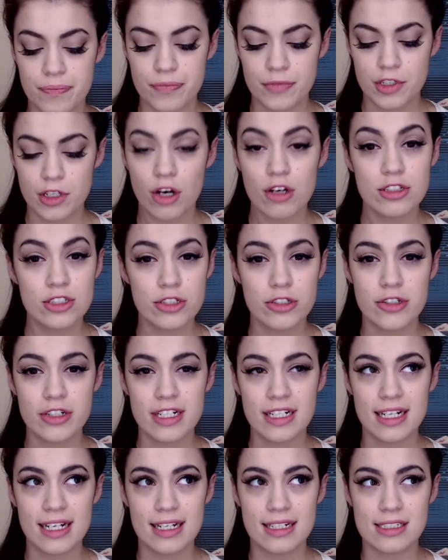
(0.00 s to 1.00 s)

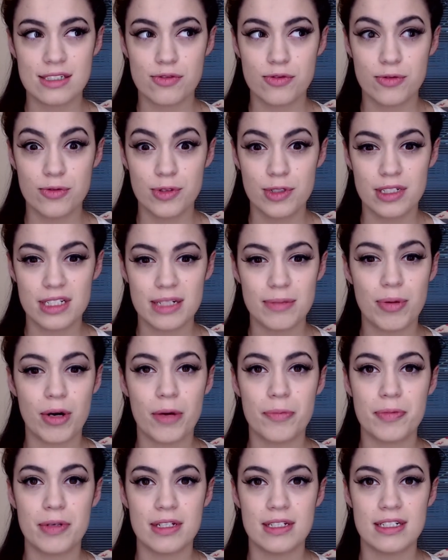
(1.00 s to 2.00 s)
Contouring is really
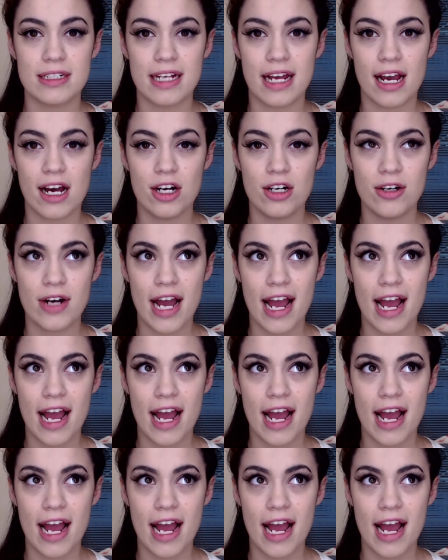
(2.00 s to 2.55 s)
popular now,